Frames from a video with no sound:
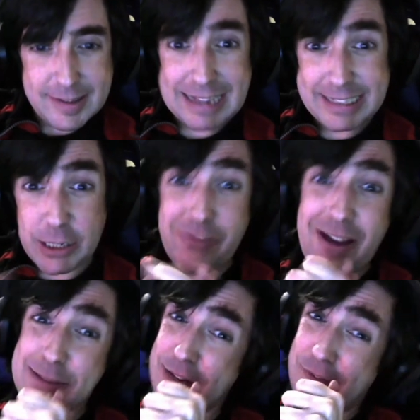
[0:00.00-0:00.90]
Tally, you
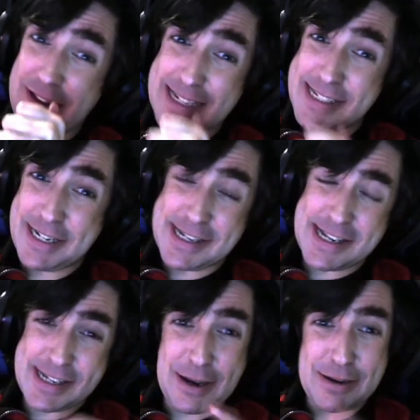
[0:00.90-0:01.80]
were absolutely fantastic
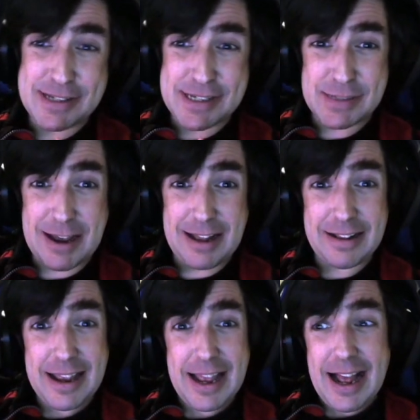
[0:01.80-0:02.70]
as a host as well.